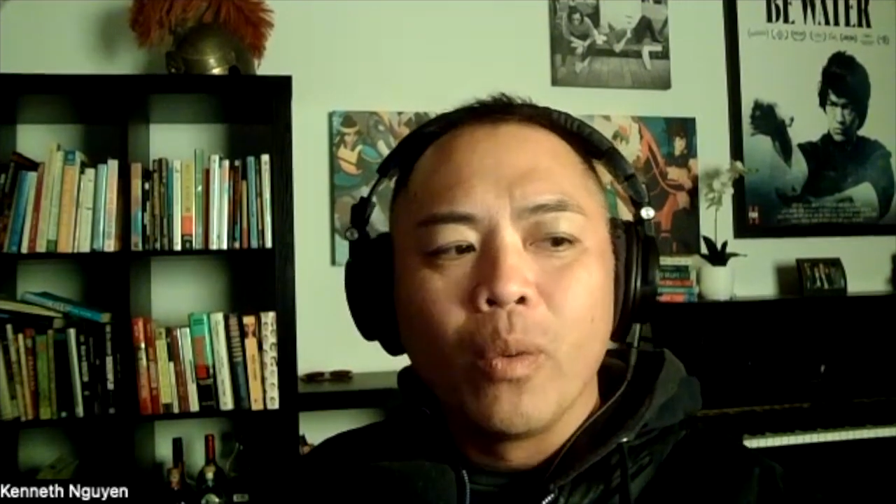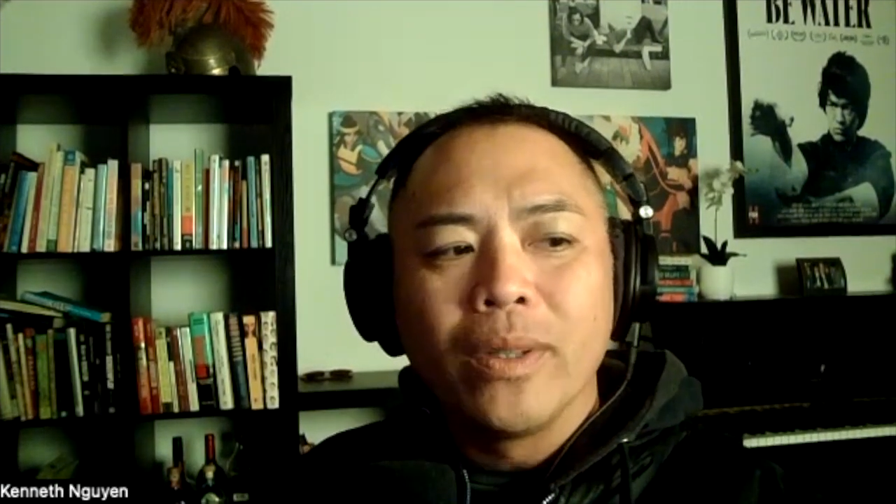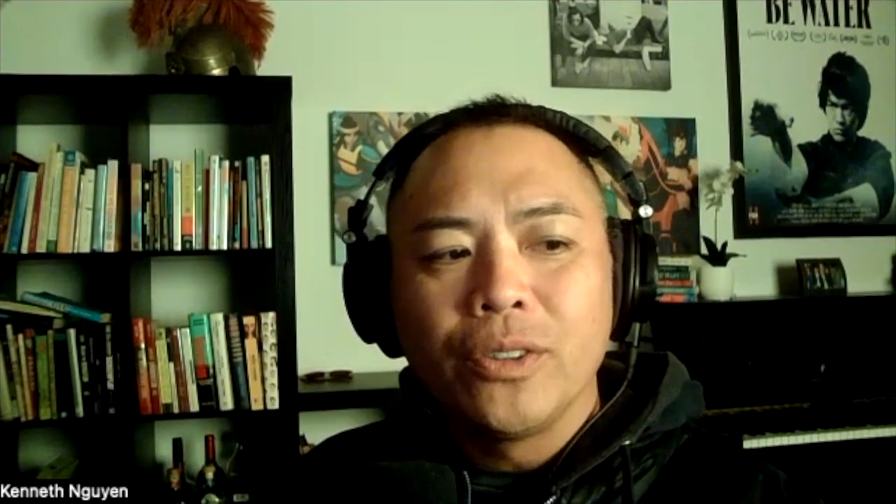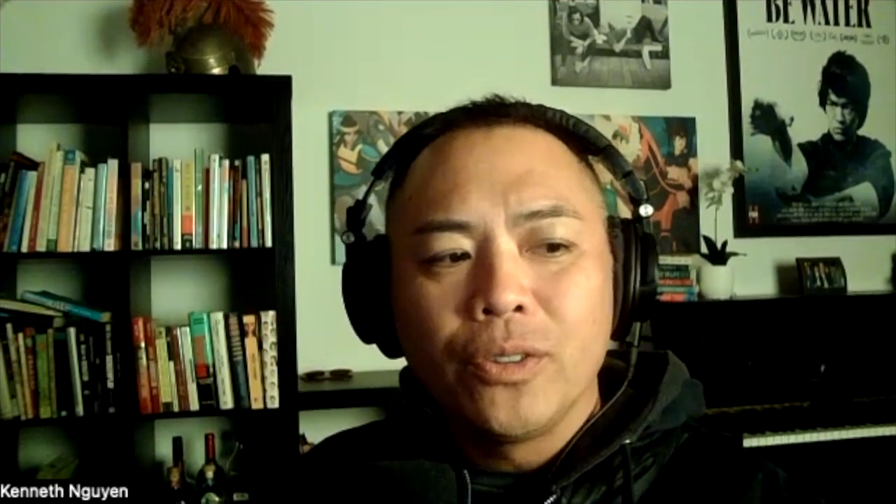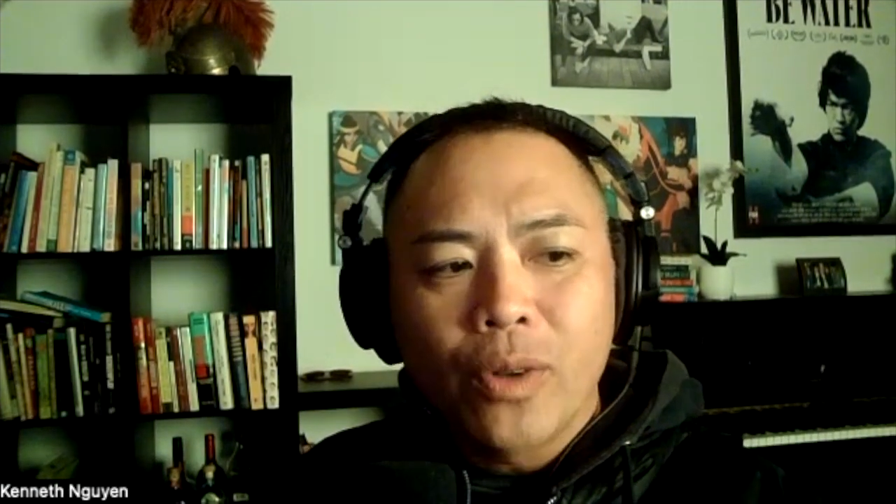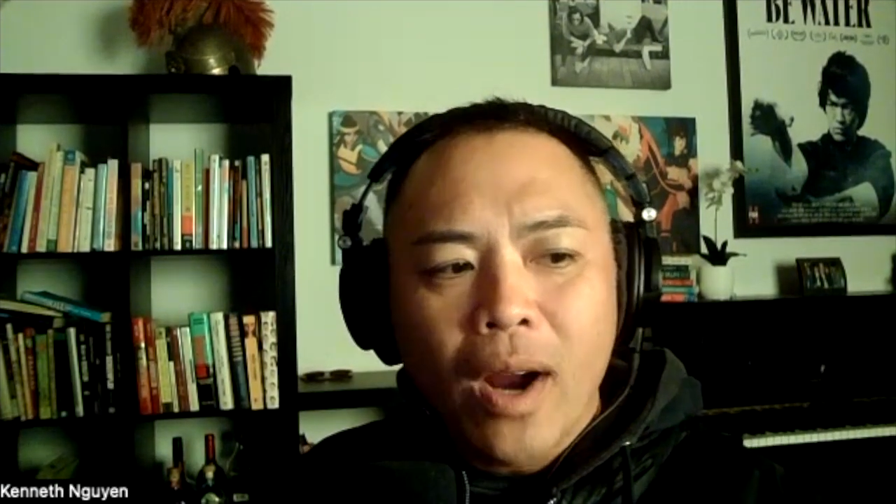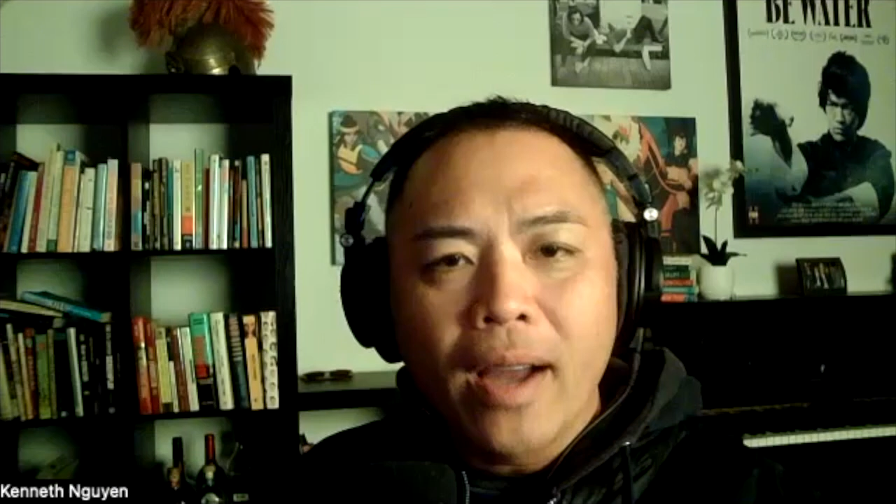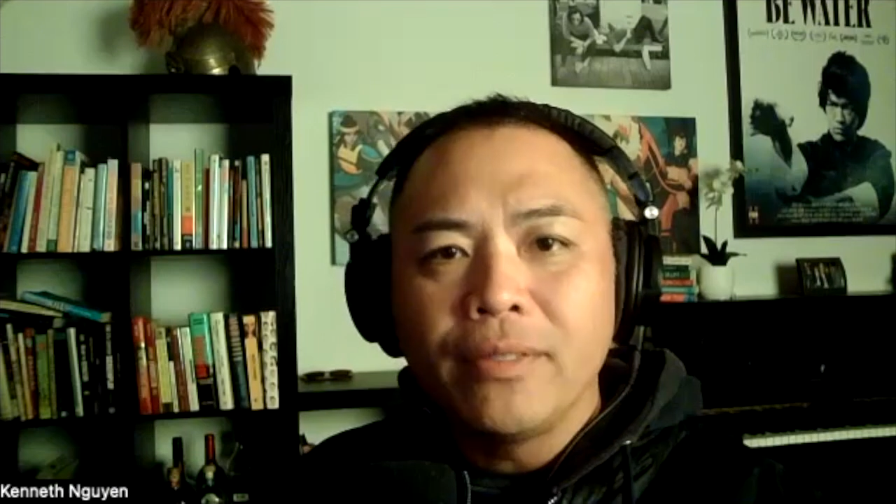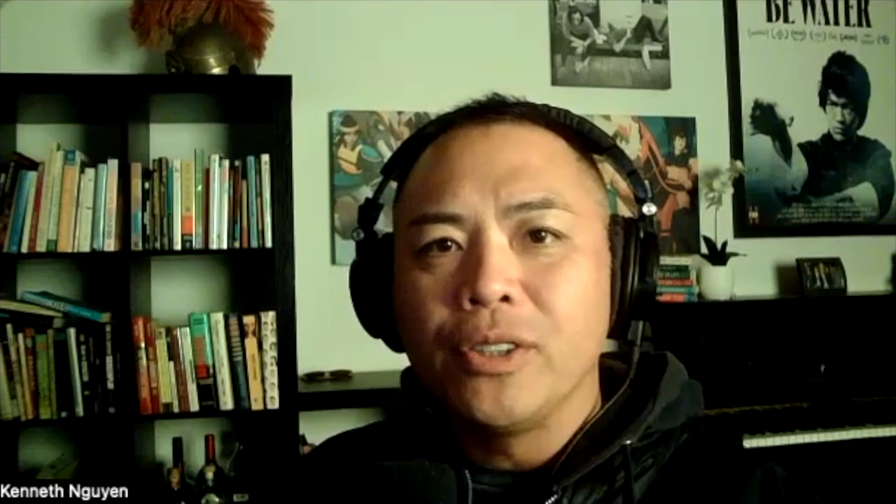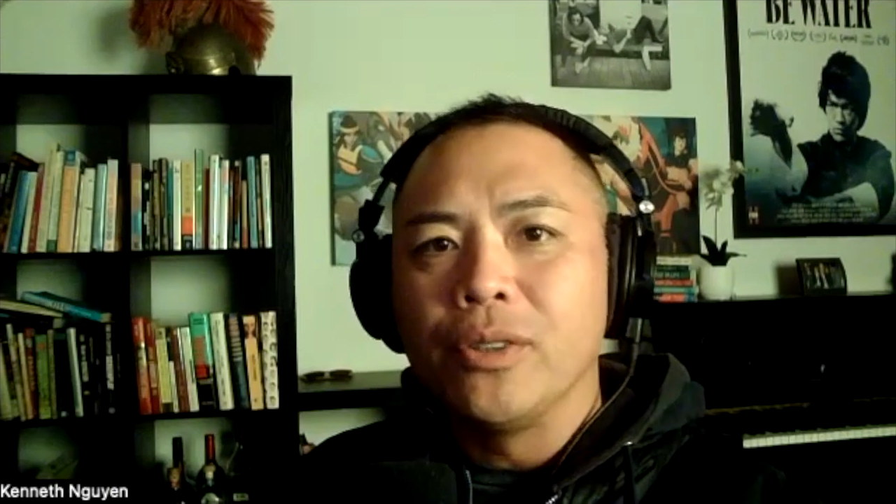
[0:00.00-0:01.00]
What
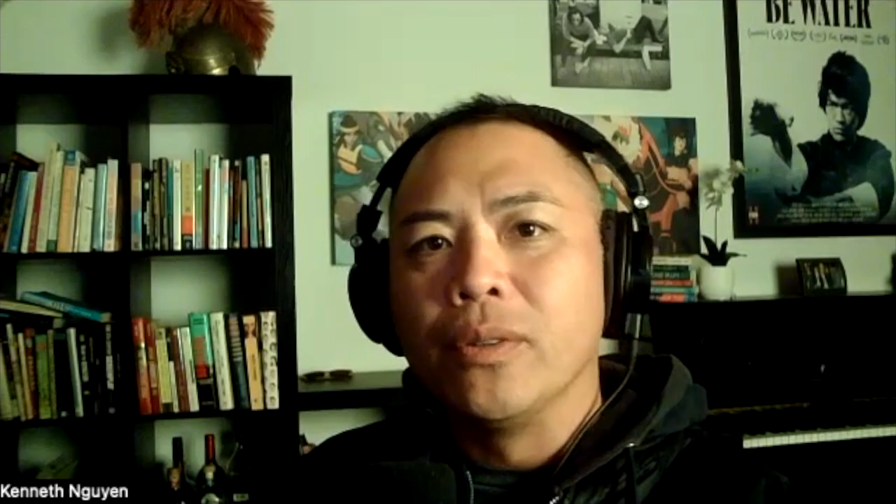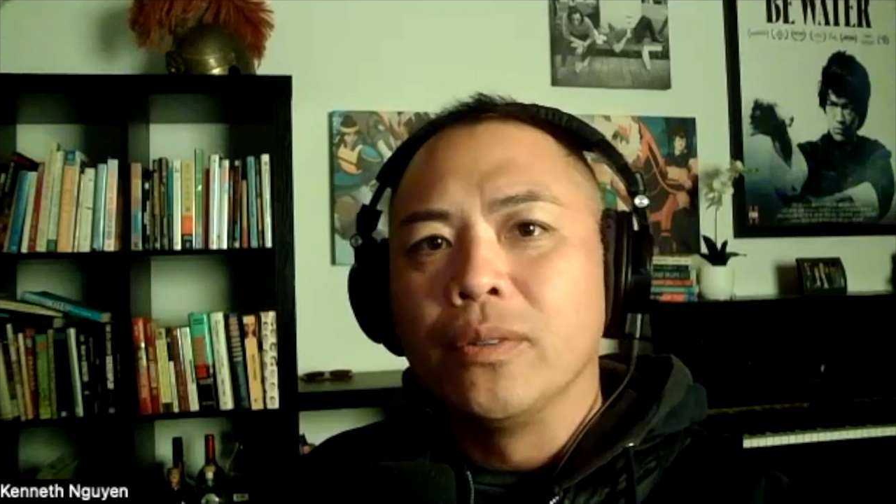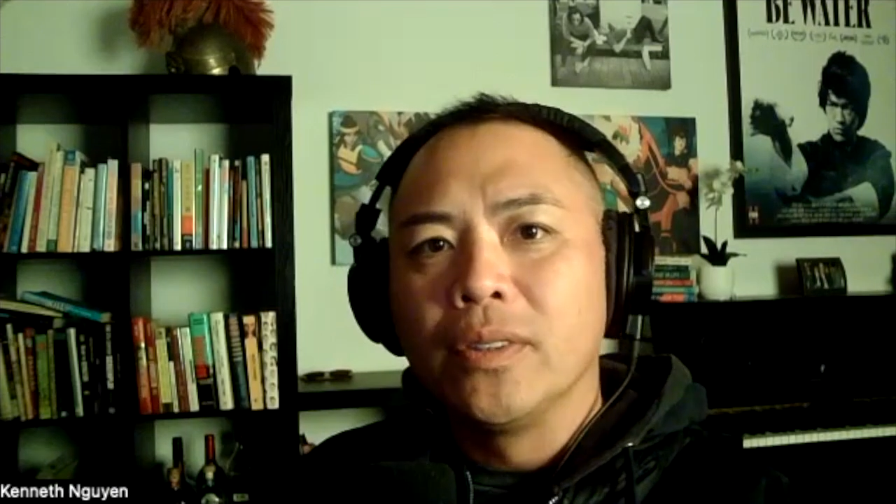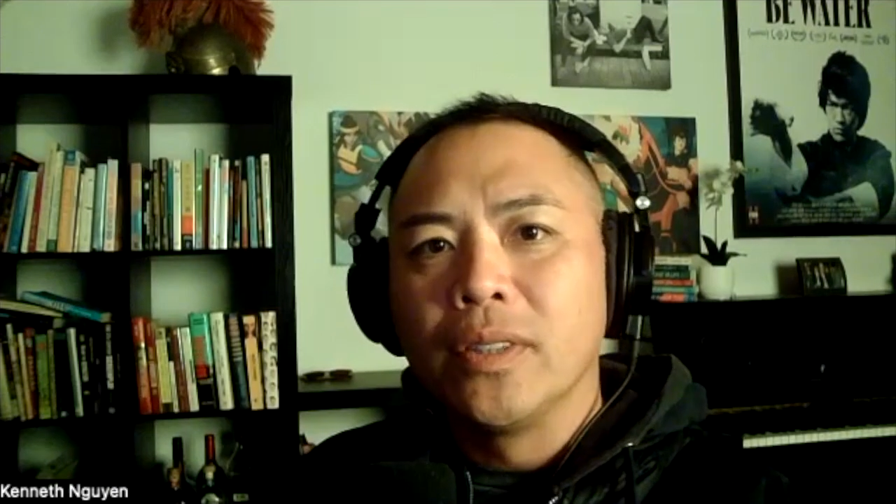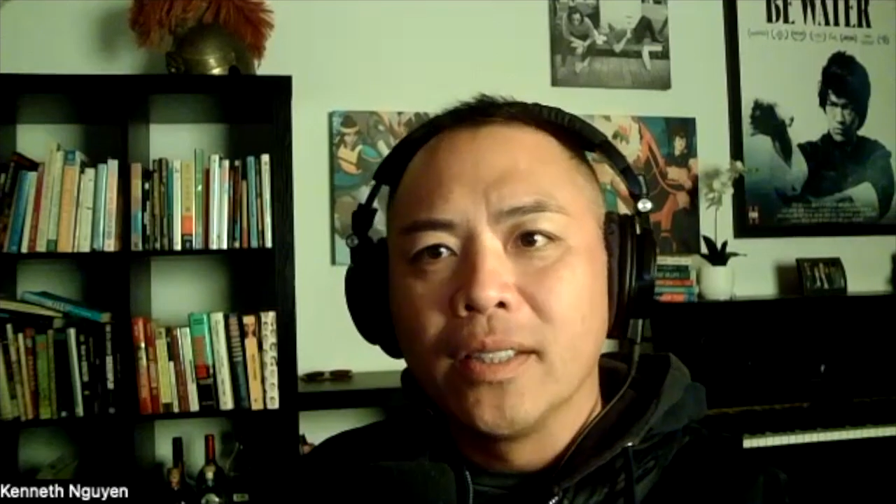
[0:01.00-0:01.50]
drives you to